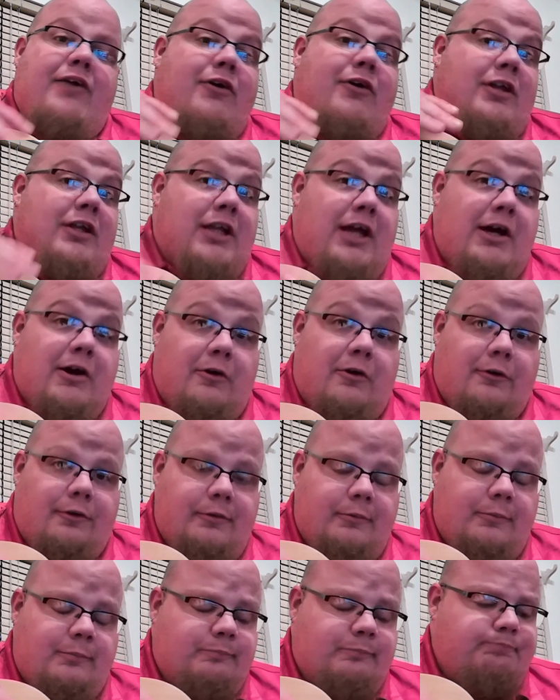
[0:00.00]

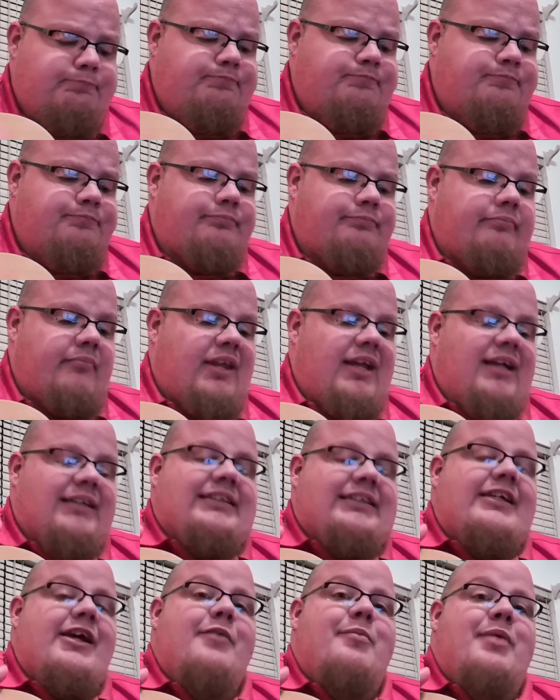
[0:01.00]
alone, it's
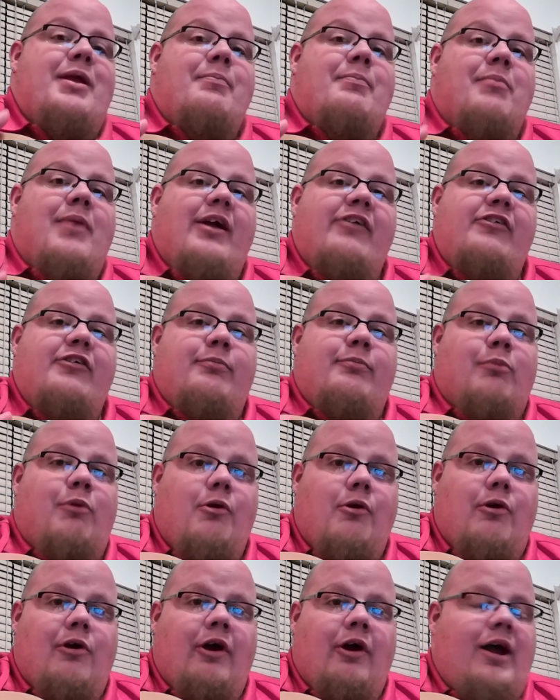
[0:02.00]
going to be much
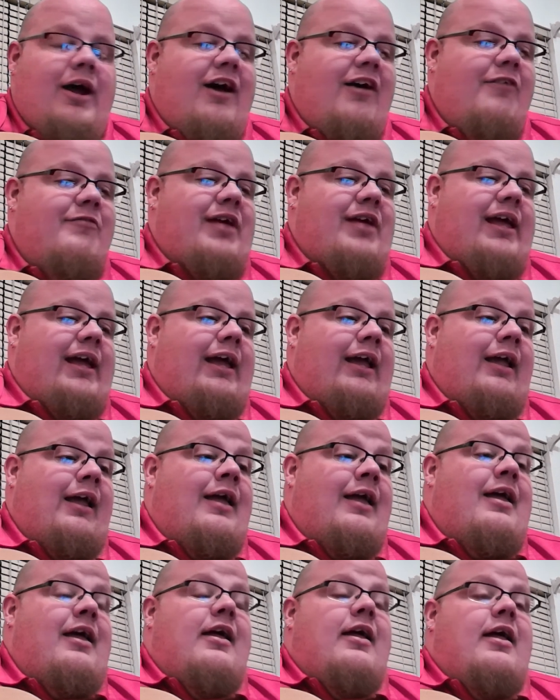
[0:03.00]
more of a
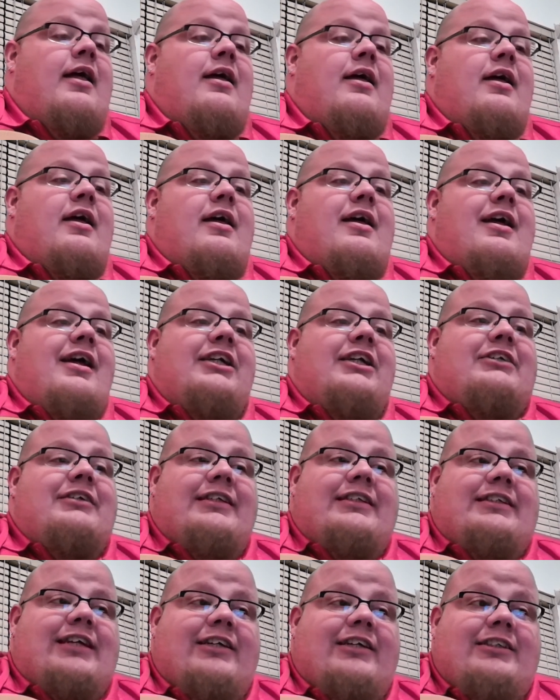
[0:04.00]

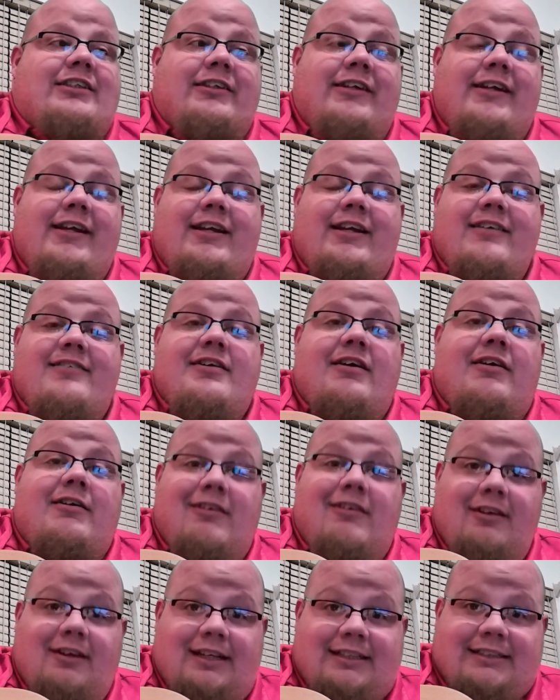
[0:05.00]
introductory
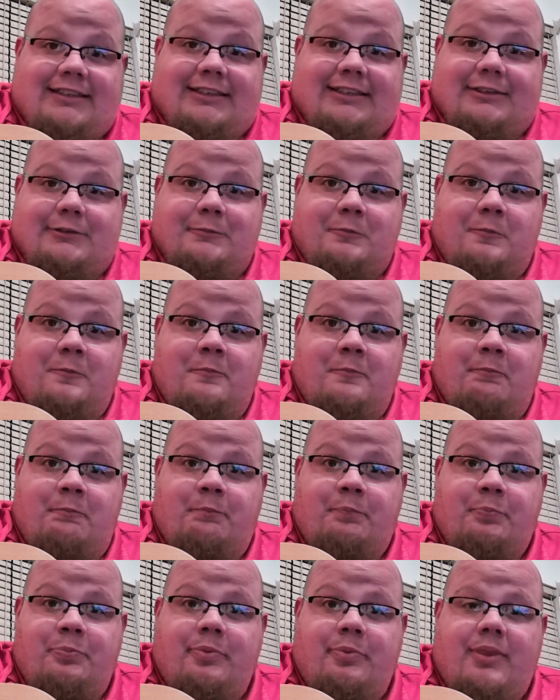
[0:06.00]
guitar lesson
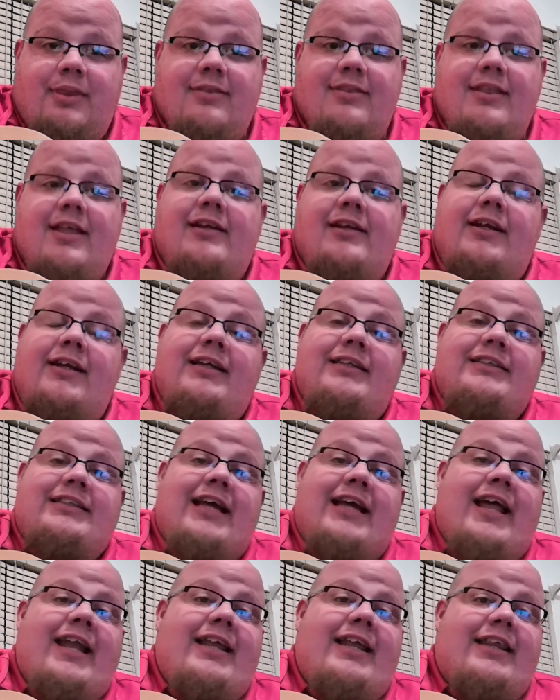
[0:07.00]
than it is
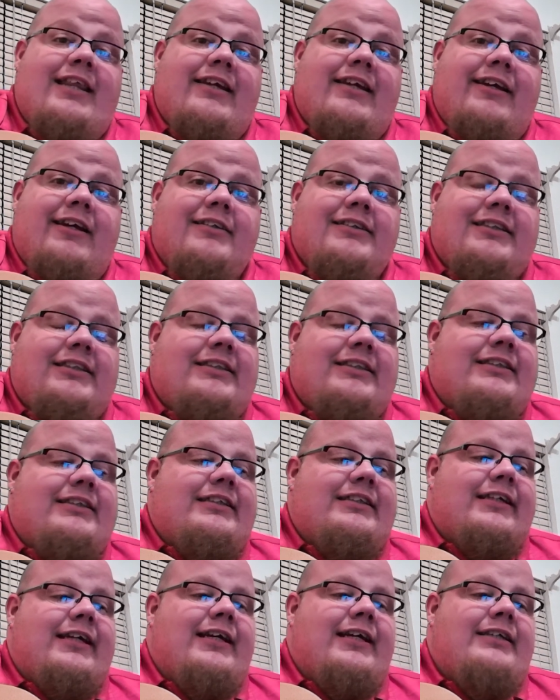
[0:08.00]
anything else, just to
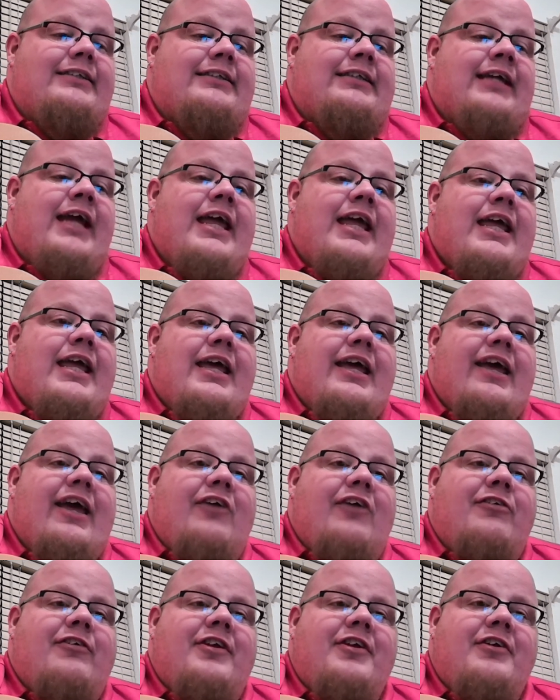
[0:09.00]
get us
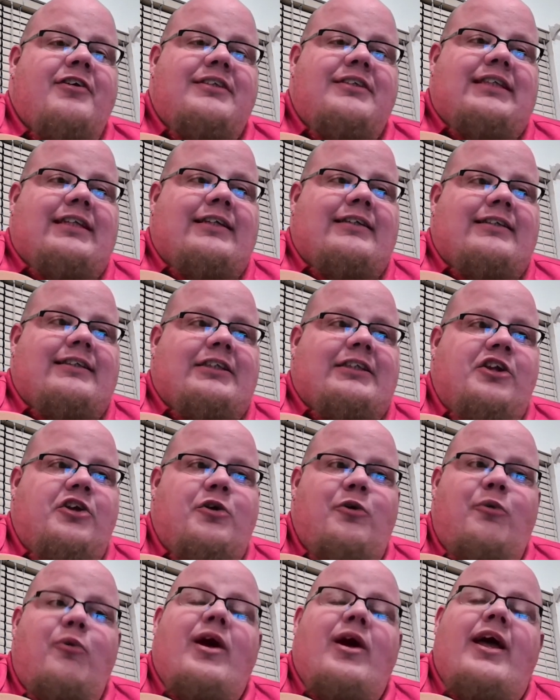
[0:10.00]
introduced to this
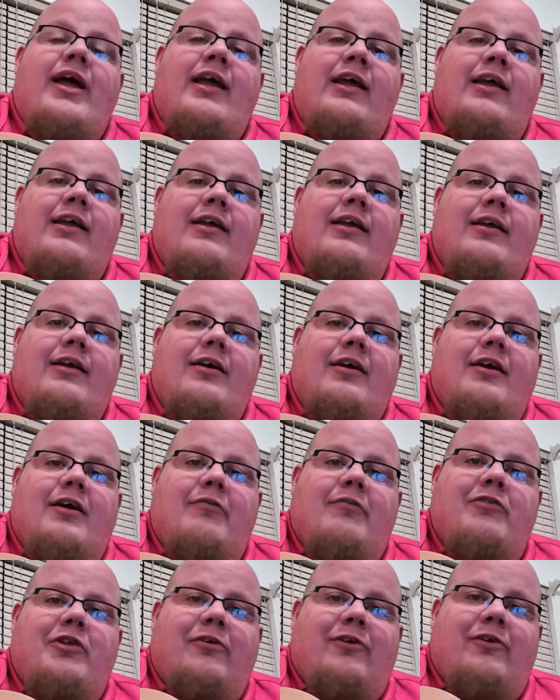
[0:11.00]
new way
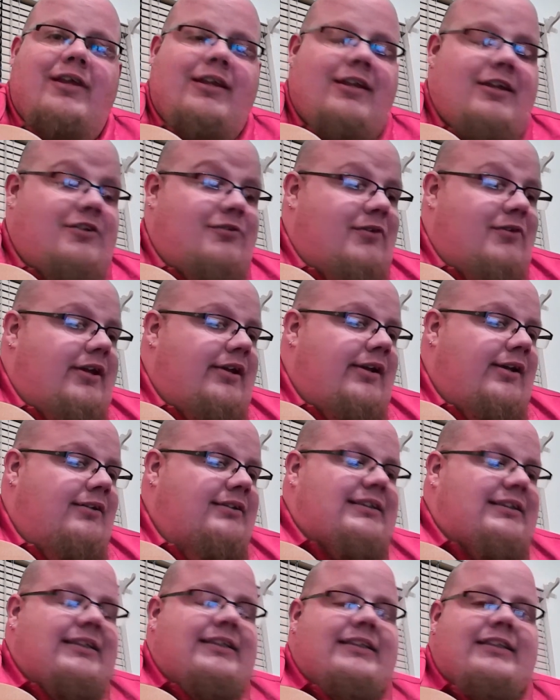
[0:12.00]
of doing these
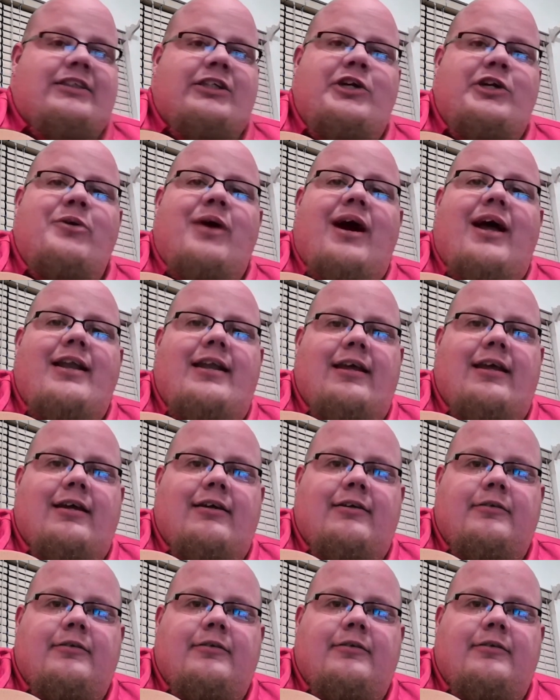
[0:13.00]
videos, this new idea.